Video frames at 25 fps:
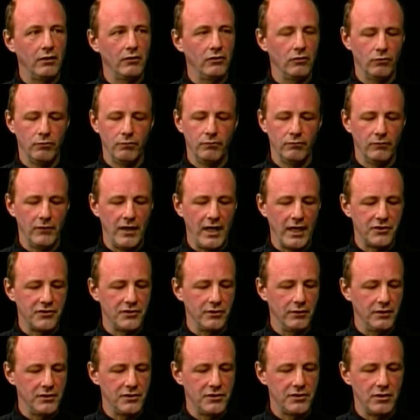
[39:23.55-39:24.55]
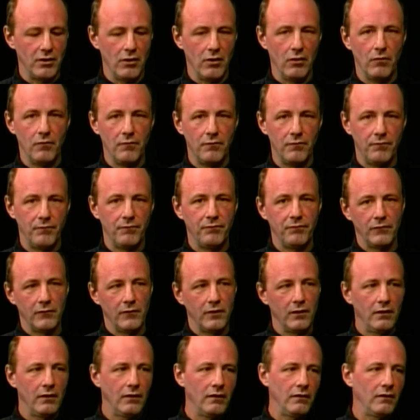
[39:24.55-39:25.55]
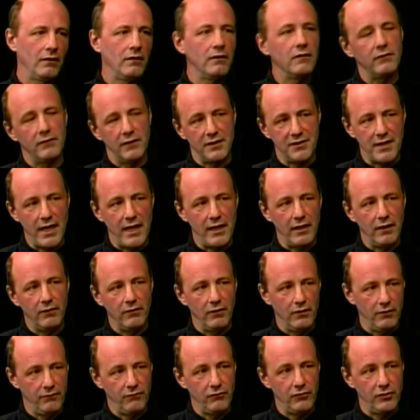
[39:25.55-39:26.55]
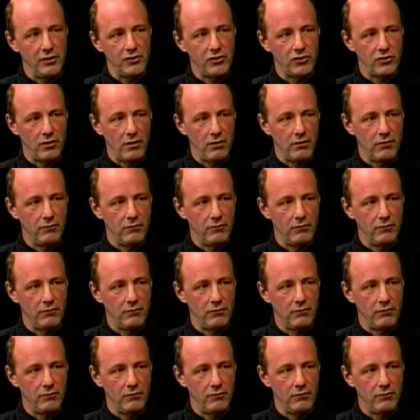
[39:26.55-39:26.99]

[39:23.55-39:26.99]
They're excellent. So is that it for this show?